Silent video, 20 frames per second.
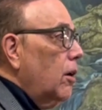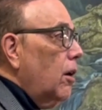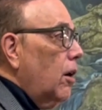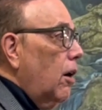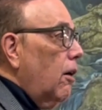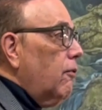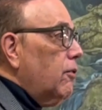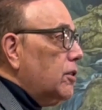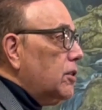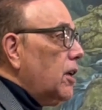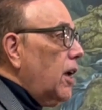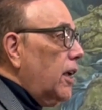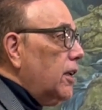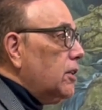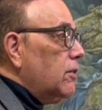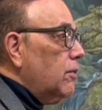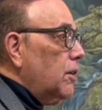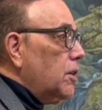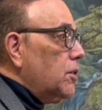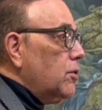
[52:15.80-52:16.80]
of a science
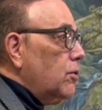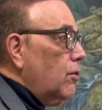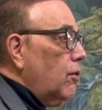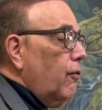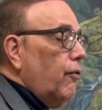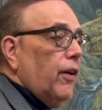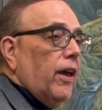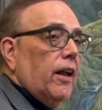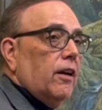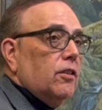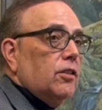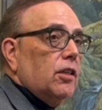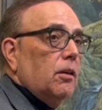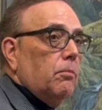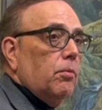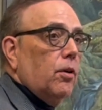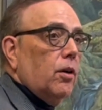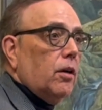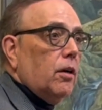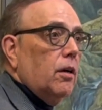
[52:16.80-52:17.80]
fiction or a fantasy
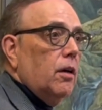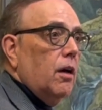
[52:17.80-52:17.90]
book.